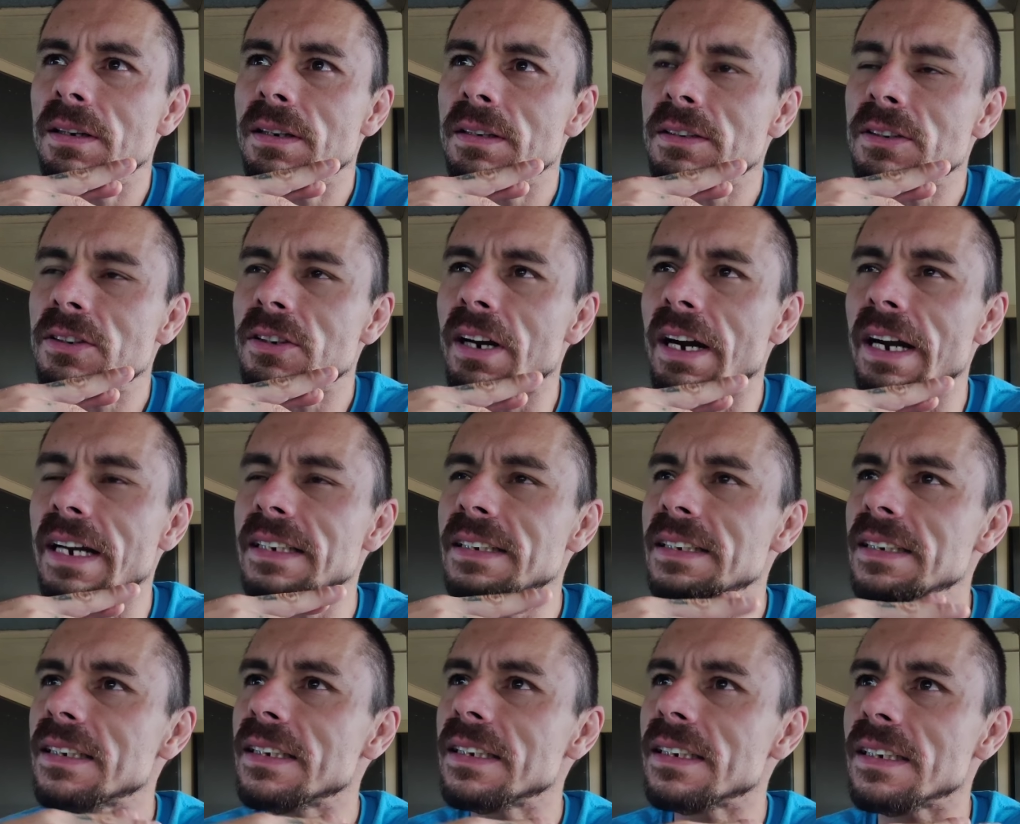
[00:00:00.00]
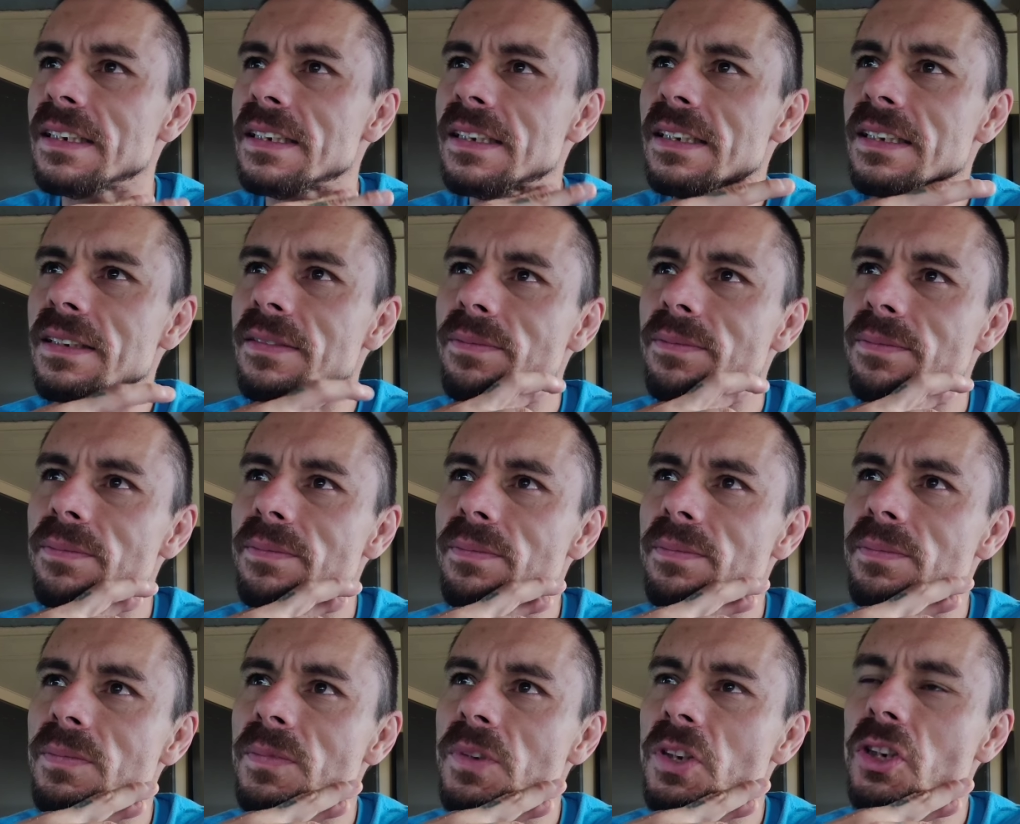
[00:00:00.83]
It's crazy because
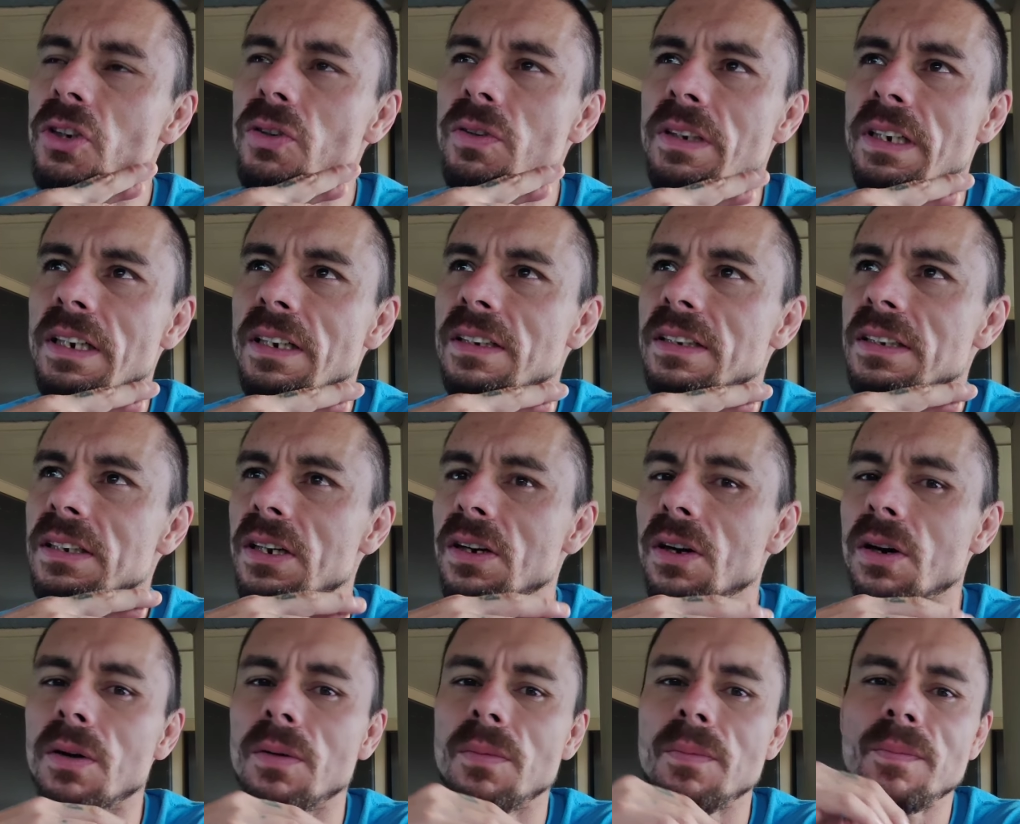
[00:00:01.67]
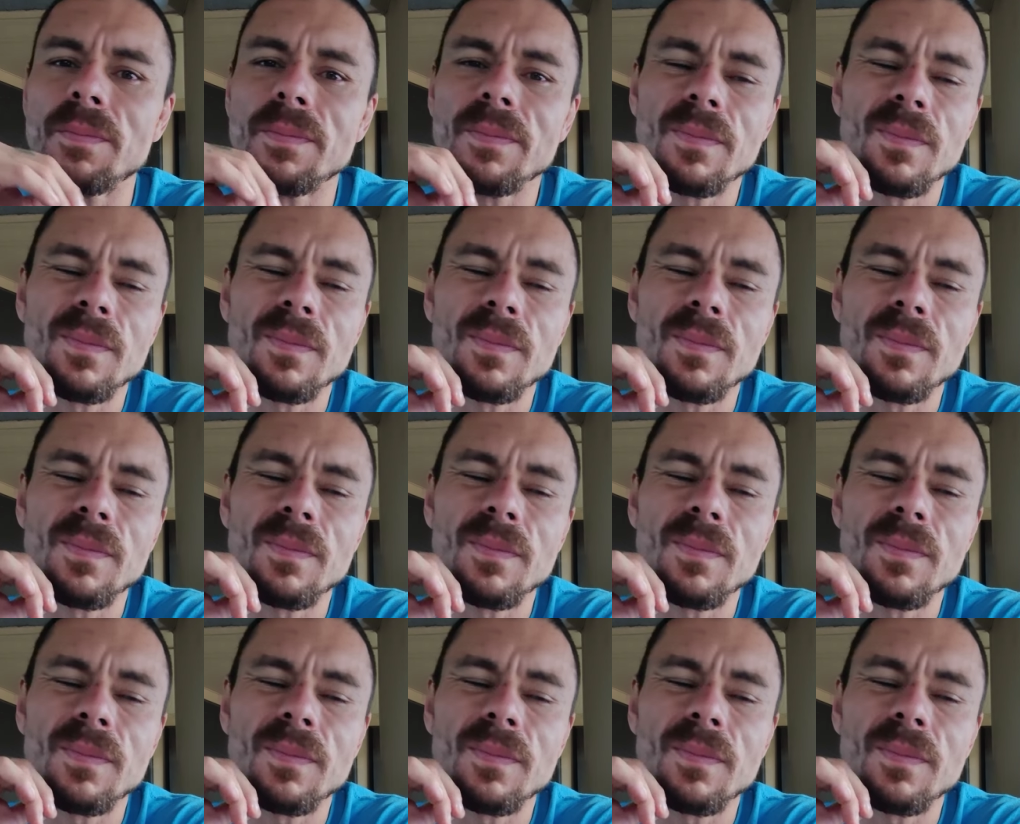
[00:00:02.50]
two years ago,